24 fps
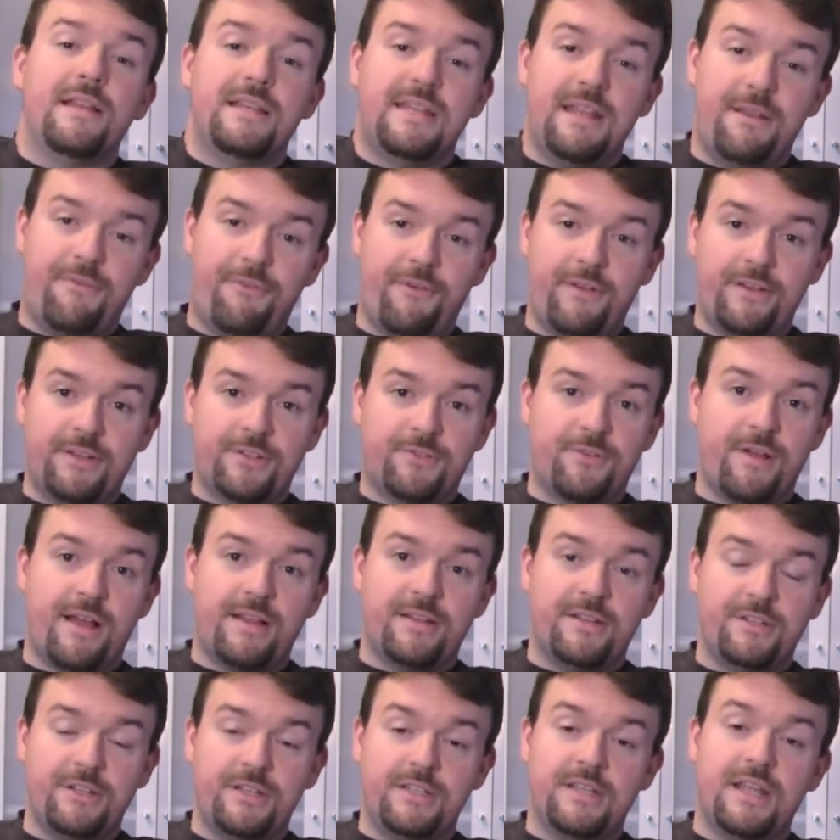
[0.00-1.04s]
differing
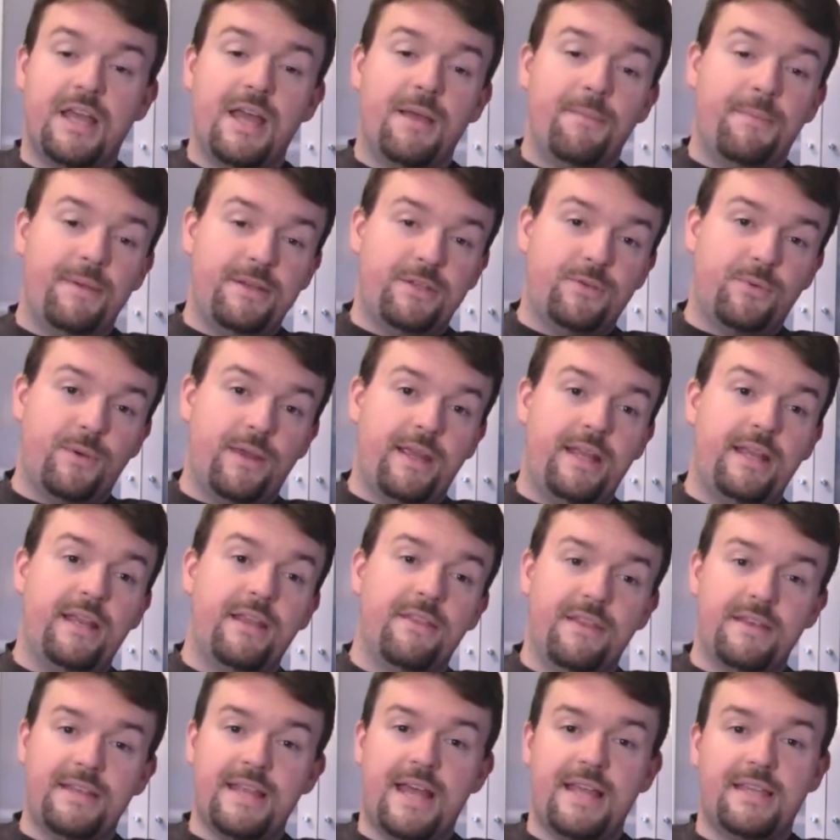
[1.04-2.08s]
strategies between
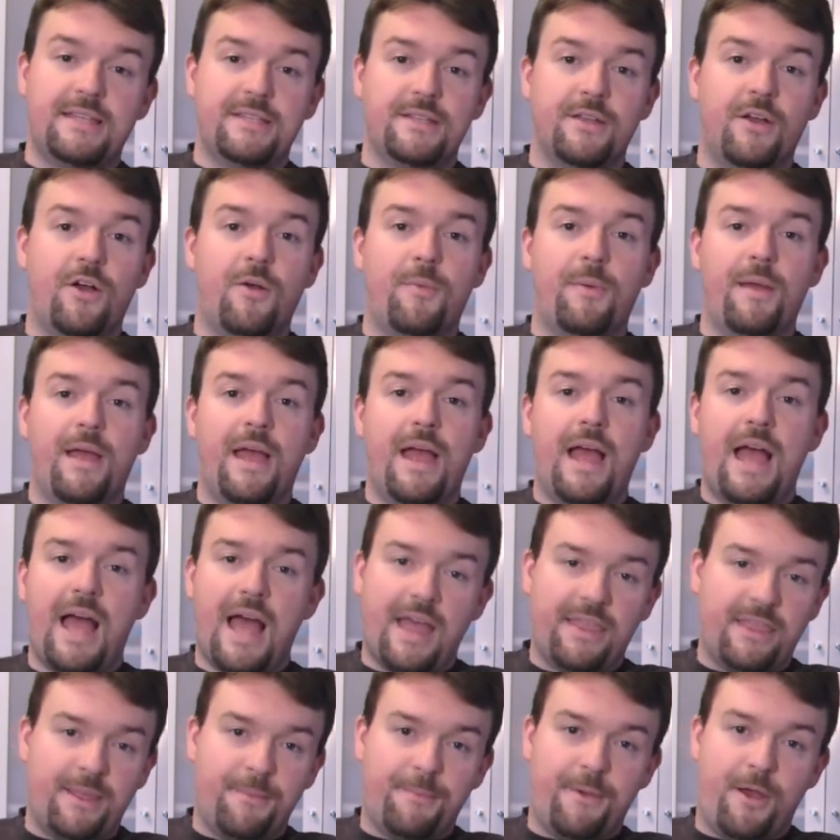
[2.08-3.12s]
the desktop
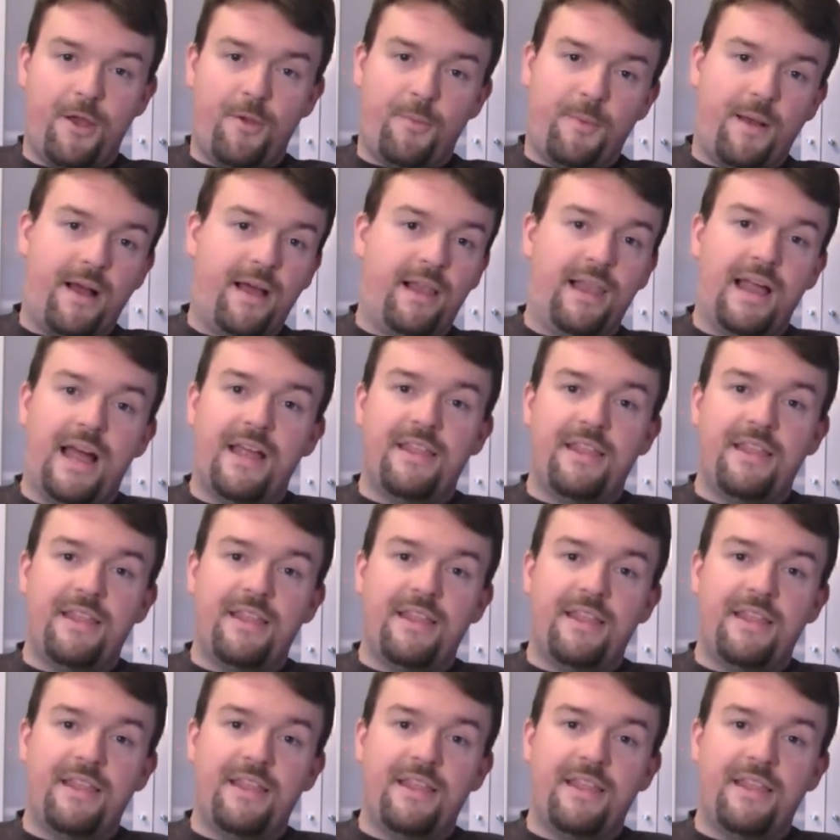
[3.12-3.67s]
and the mobile?